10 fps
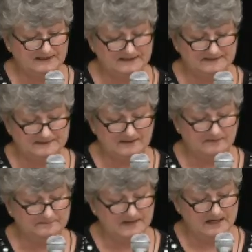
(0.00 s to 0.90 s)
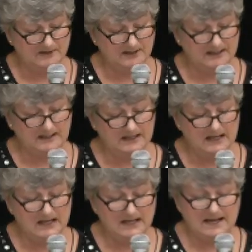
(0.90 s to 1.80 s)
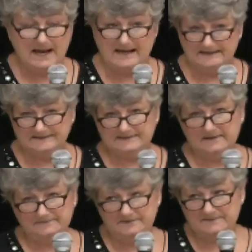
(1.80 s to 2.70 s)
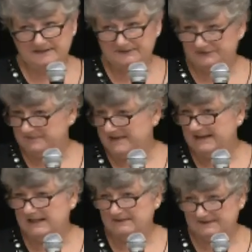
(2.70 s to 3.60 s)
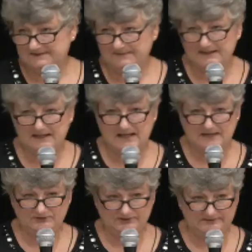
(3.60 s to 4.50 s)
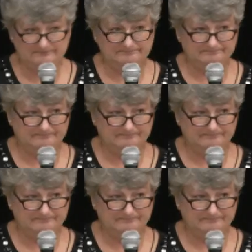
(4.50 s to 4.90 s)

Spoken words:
can self-carry and self-administer this medication.